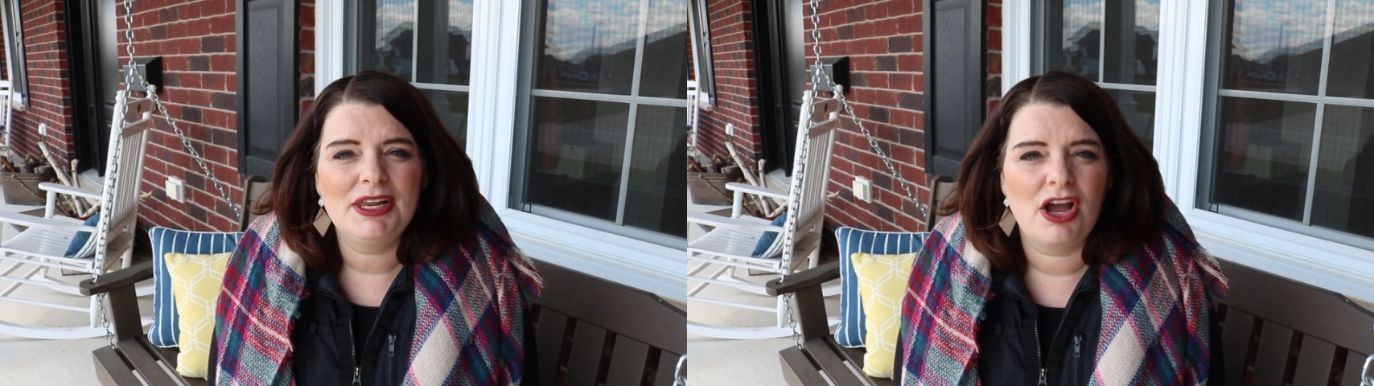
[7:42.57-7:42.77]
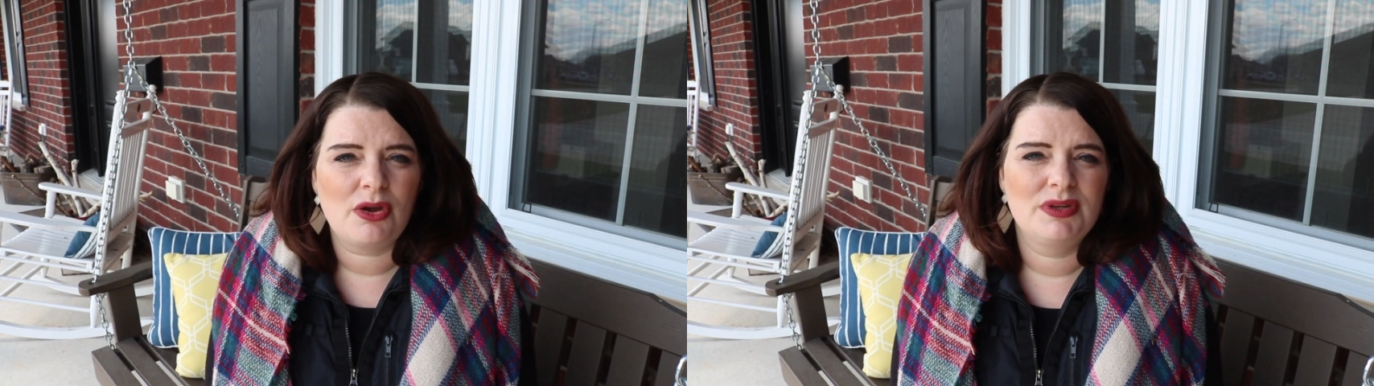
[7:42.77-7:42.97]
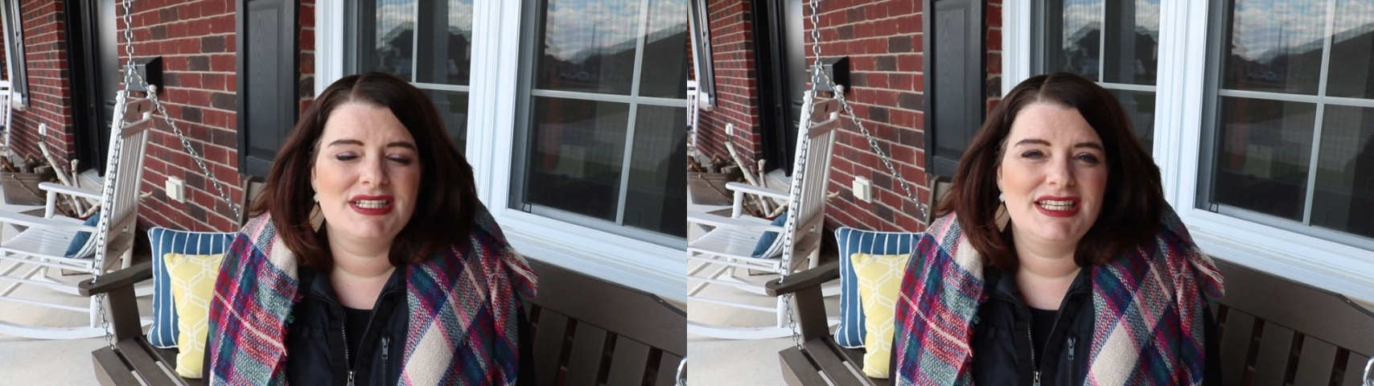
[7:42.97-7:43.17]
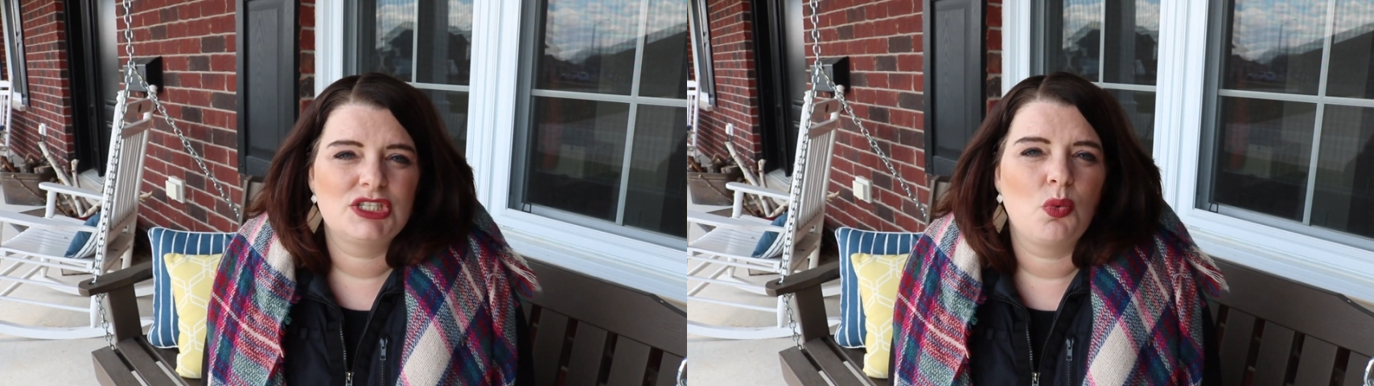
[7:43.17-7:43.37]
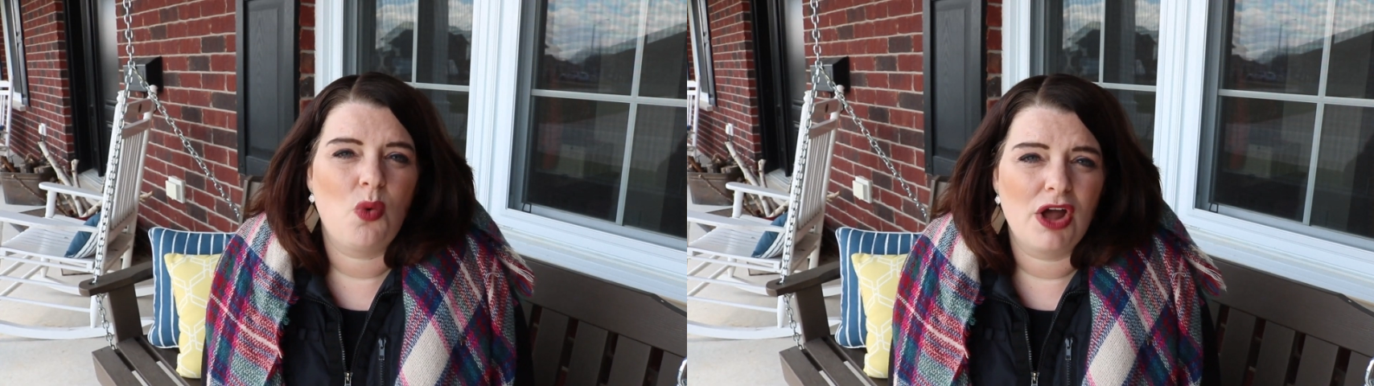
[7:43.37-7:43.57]
not going to need
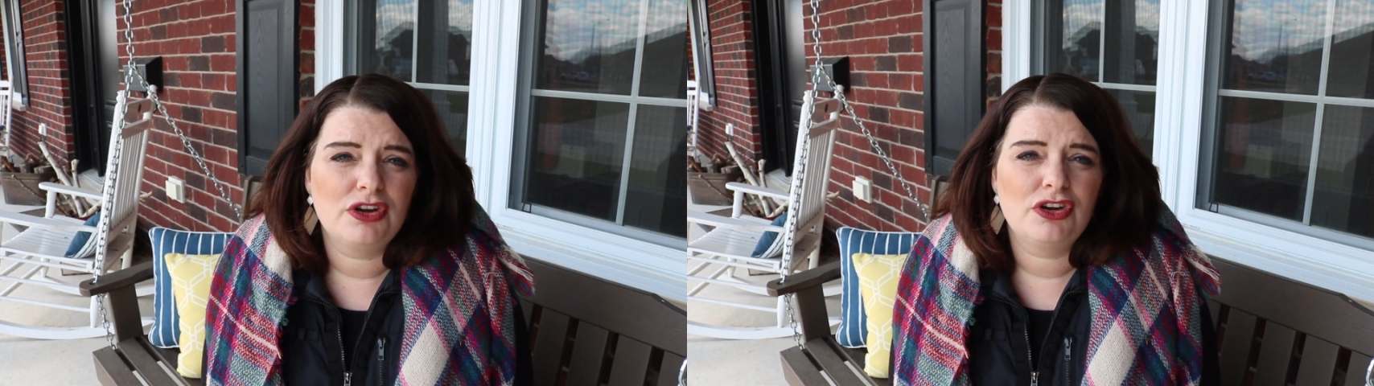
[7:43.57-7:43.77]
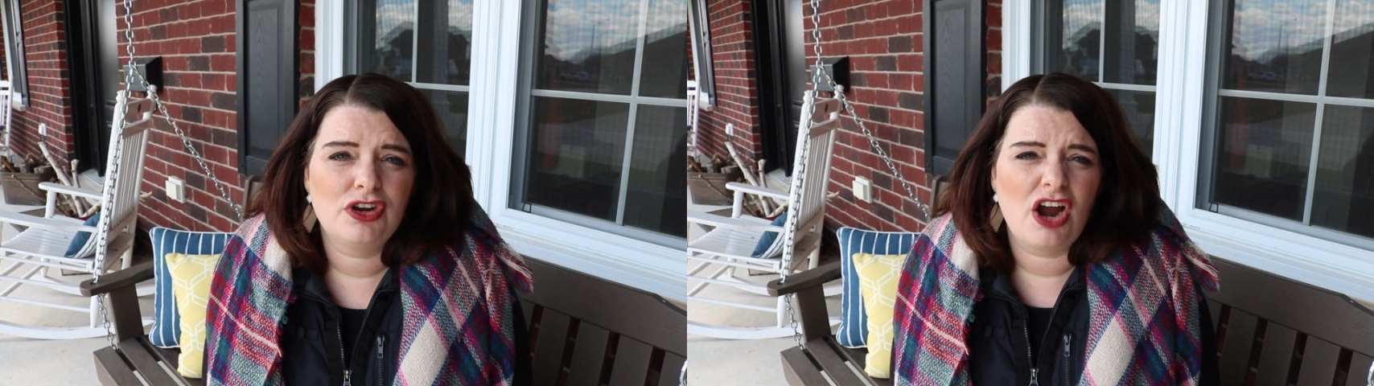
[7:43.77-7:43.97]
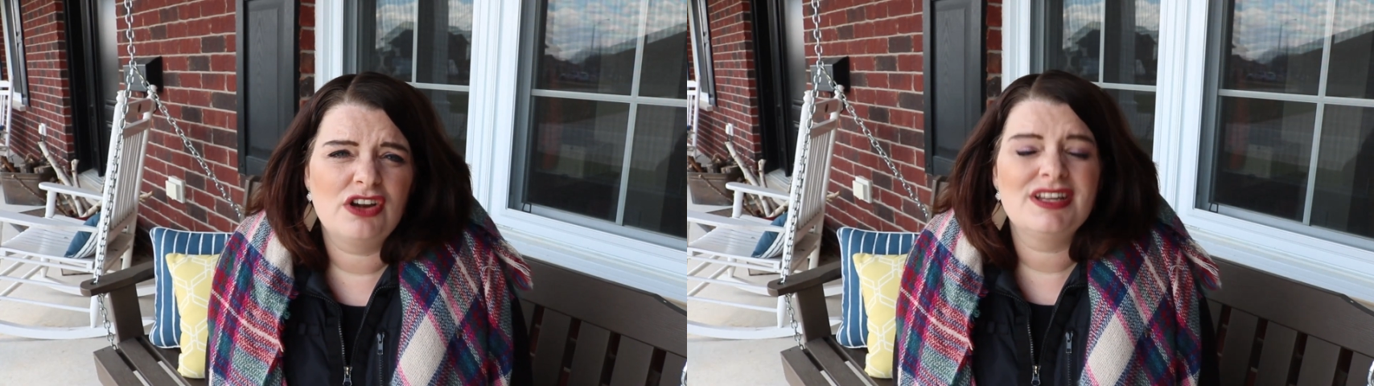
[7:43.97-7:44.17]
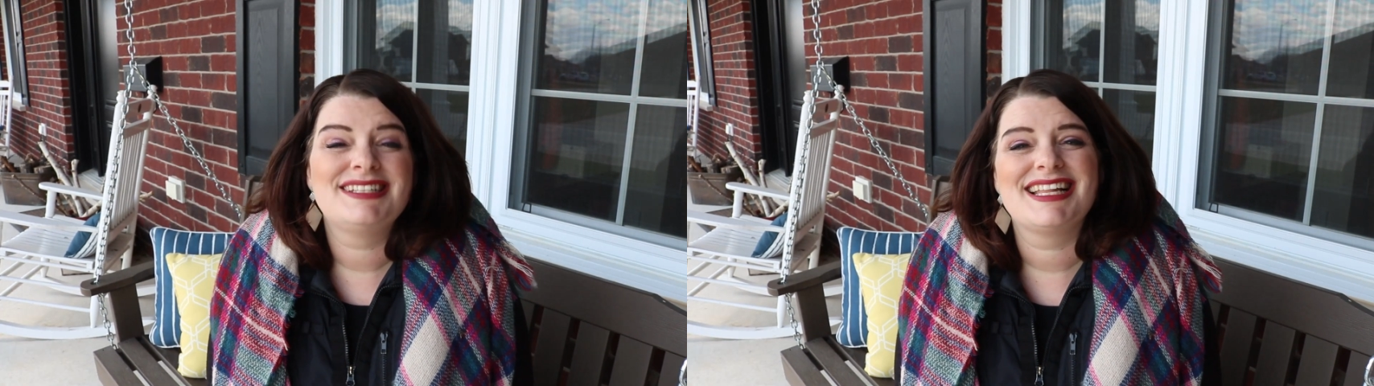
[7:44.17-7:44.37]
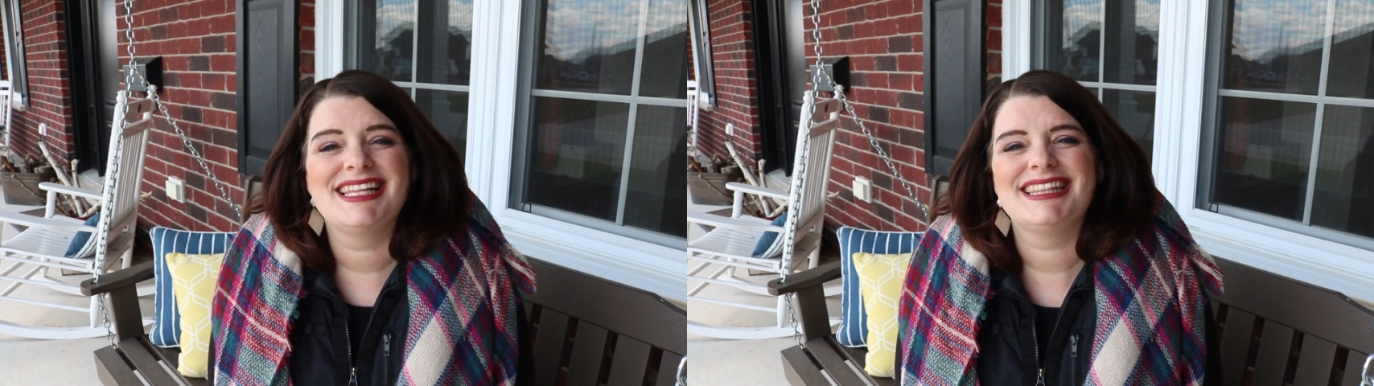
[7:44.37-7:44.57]
to water your garden
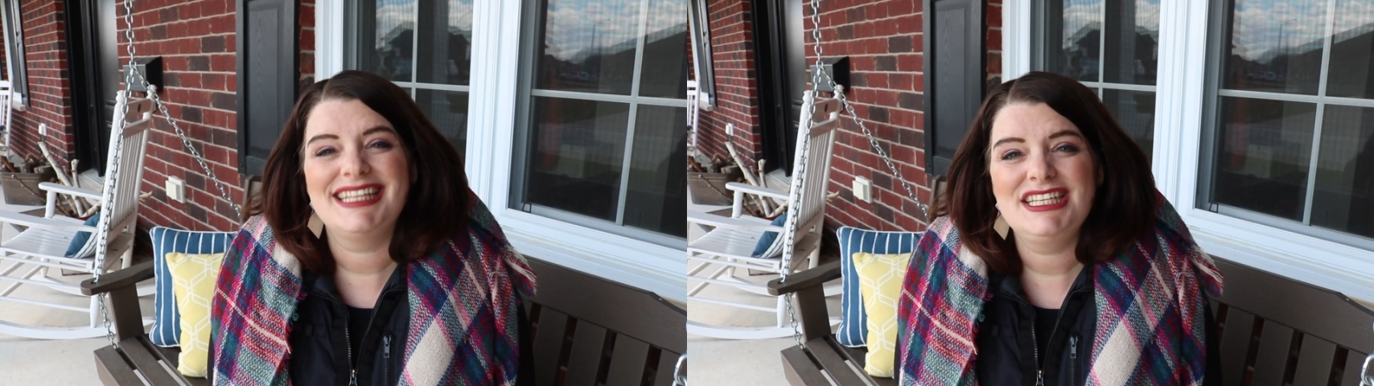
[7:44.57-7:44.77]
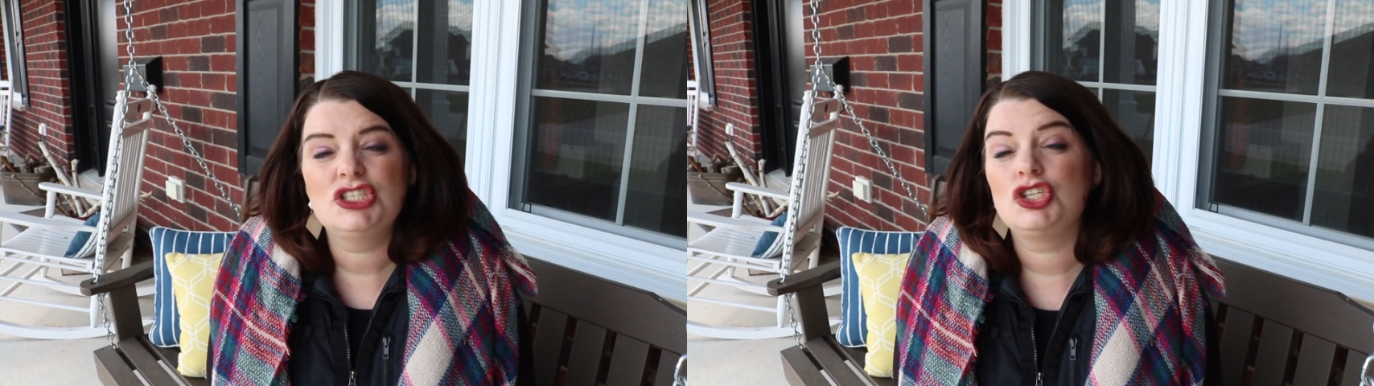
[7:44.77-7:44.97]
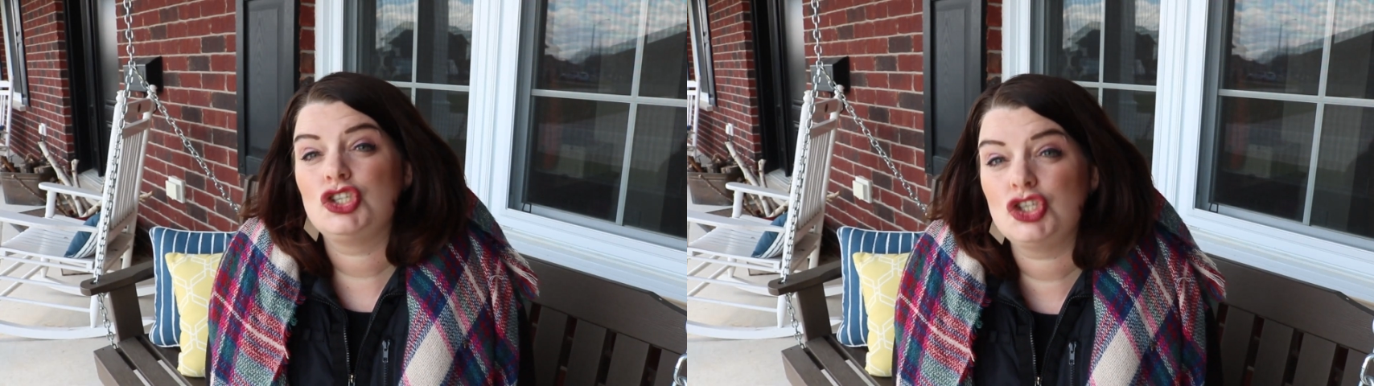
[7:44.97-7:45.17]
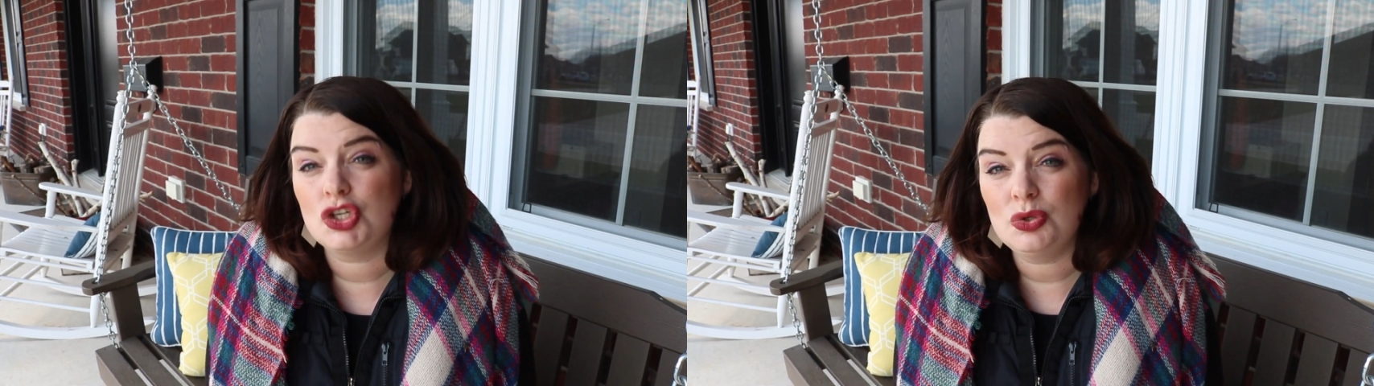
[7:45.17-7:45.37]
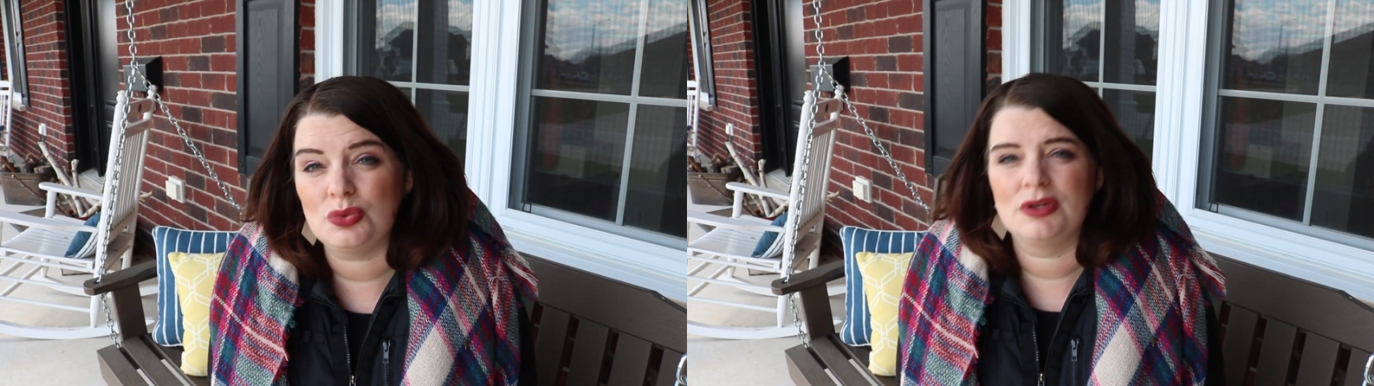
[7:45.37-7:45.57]
until at least
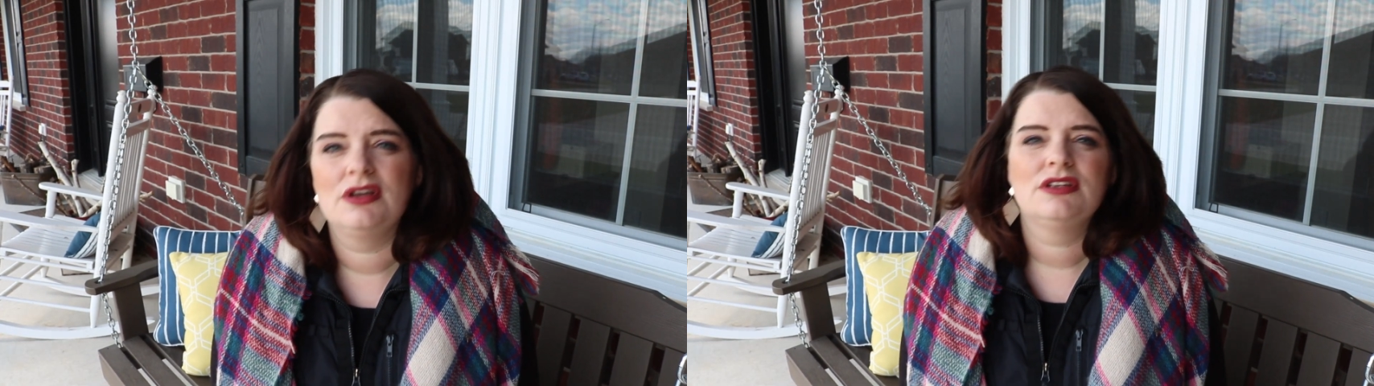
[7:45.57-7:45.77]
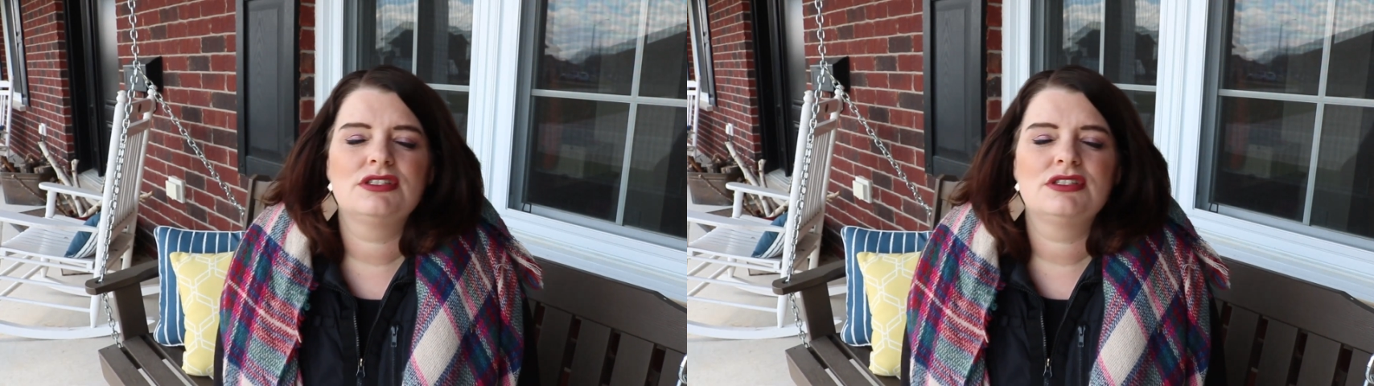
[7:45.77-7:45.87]
June.